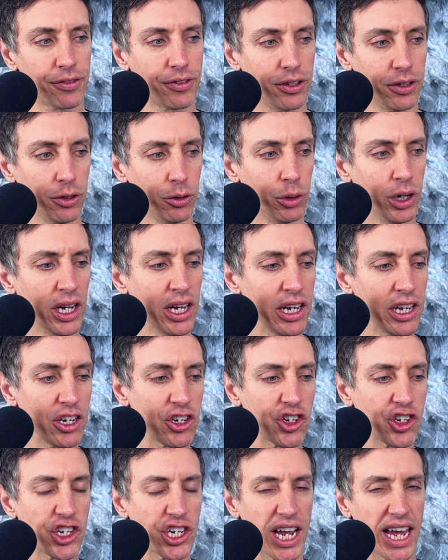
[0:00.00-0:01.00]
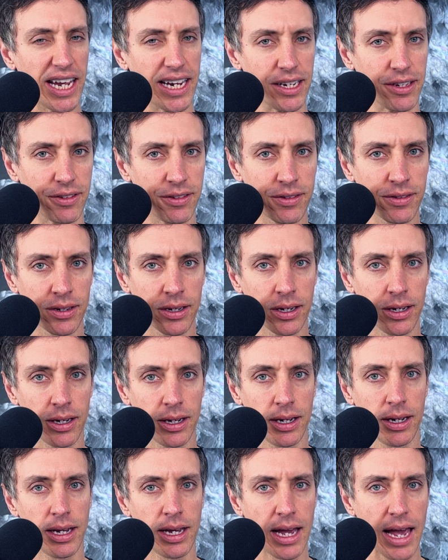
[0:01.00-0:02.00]
to chase
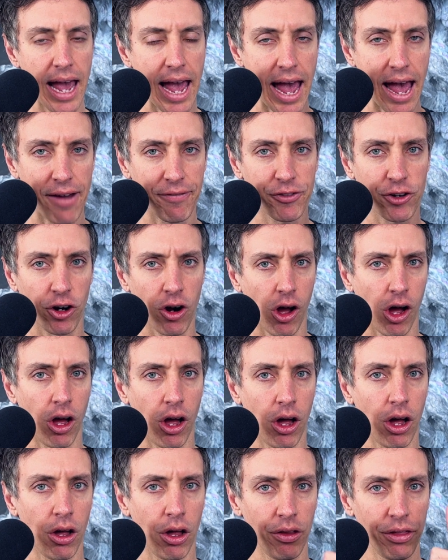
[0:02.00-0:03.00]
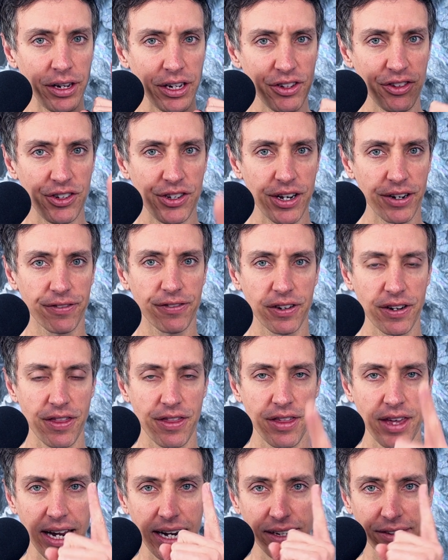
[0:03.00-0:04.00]
after all these different
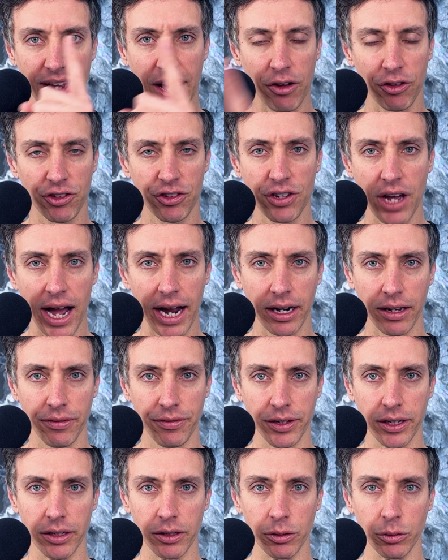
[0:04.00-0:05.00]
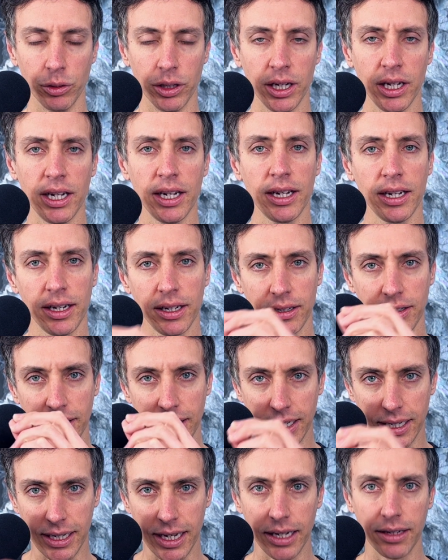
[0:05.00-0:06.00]
things outside of you to
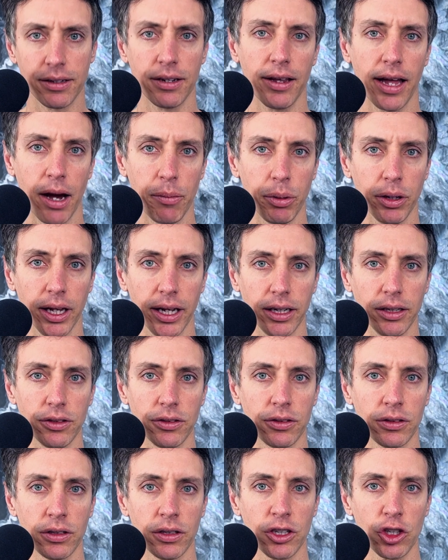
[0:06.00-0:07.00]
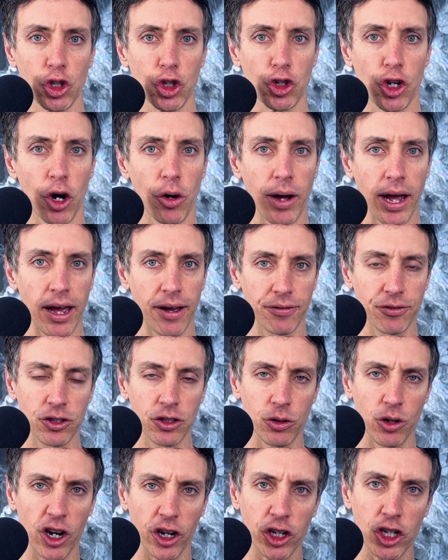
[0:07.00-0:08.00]
get to that place. You don't have
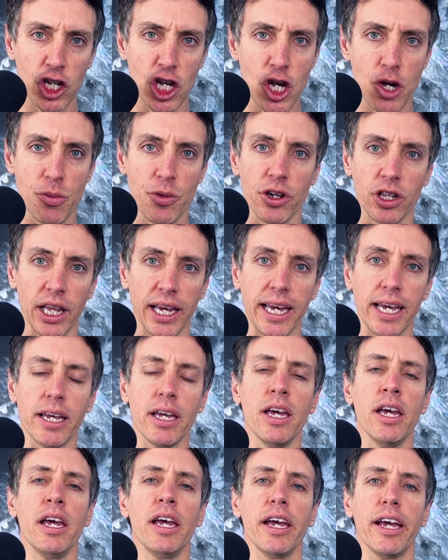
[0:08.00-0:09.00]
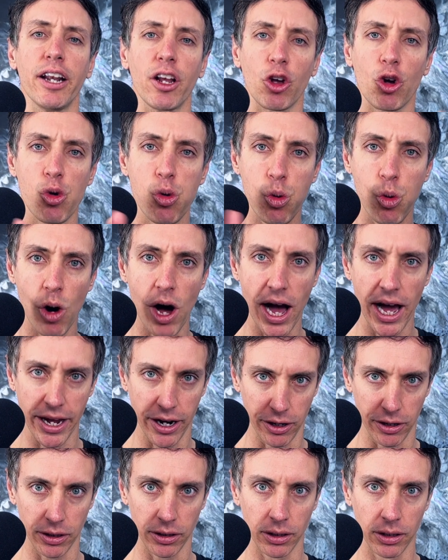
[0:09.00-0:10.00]
to accumulate and
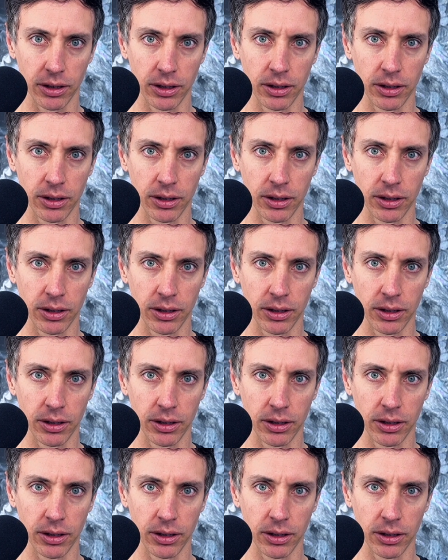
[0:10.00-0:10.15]
acquire